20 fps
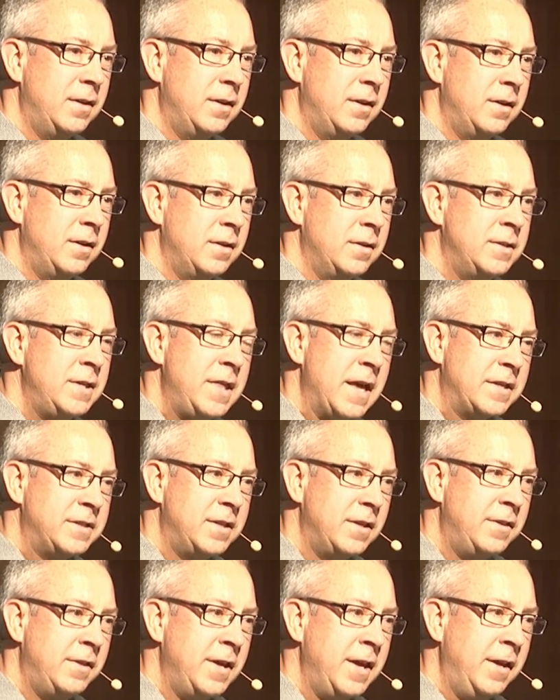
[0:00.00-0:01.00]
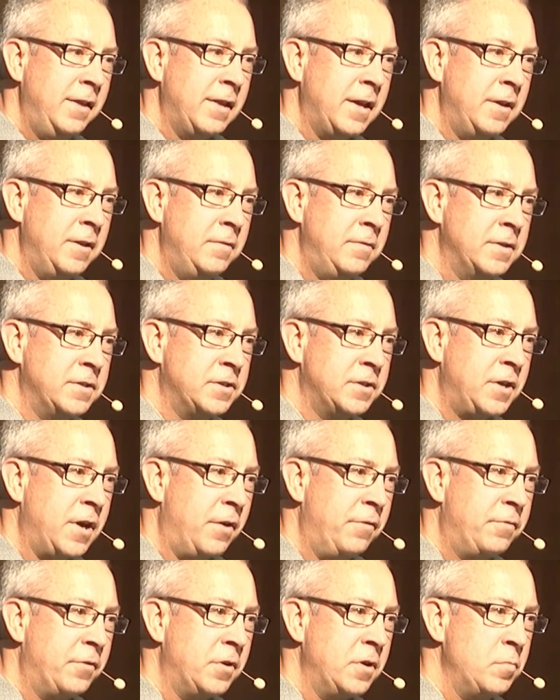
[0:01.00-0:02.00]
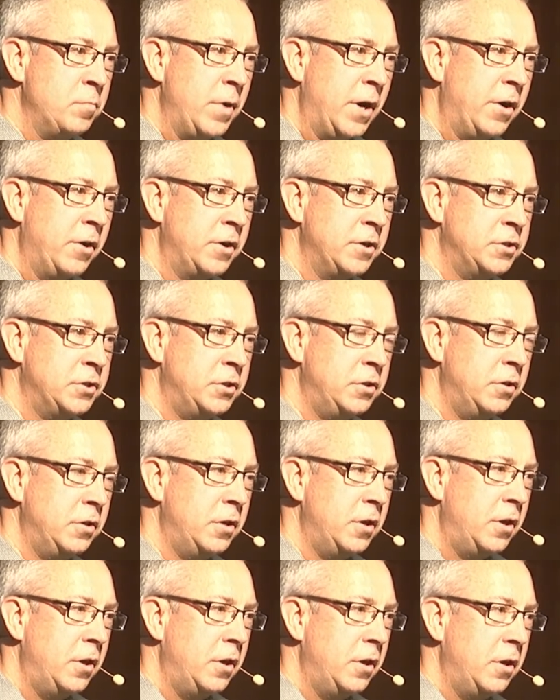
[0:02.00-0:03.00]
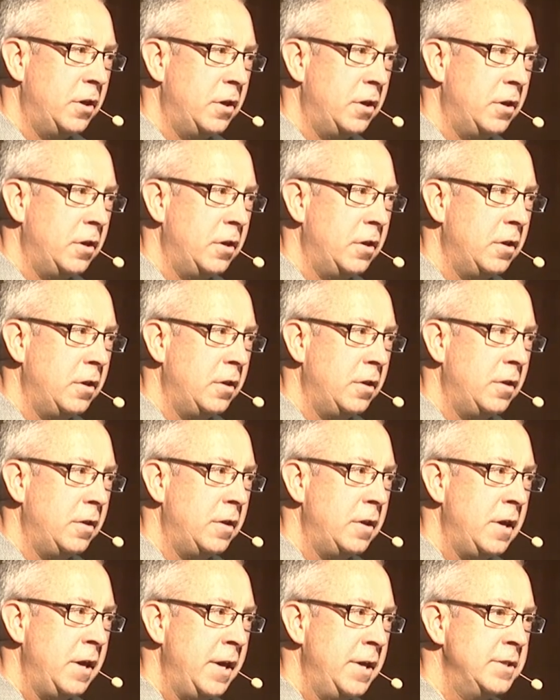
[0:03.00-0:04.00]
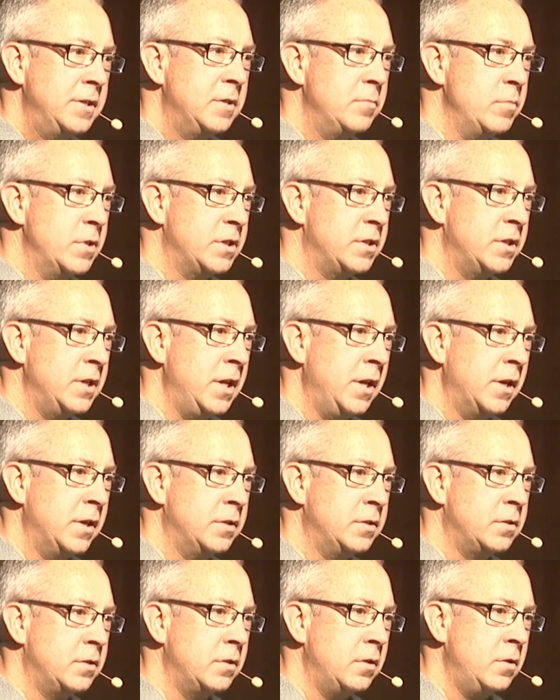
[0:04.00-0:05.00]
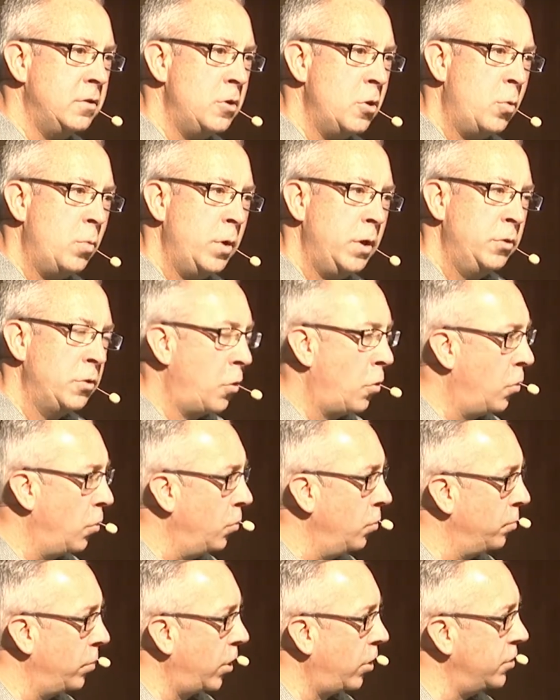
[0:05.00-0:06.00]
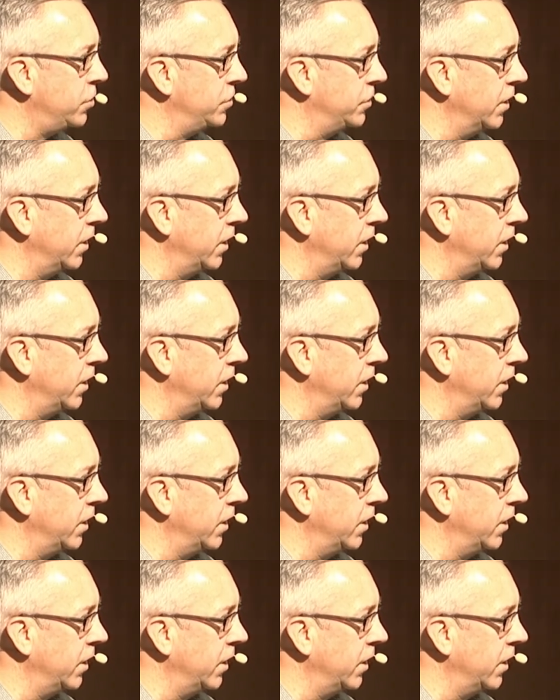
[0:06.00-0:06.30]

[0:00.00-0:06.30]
See, that's the thing that you discover in marriage. Intimacy is knowing the whole person.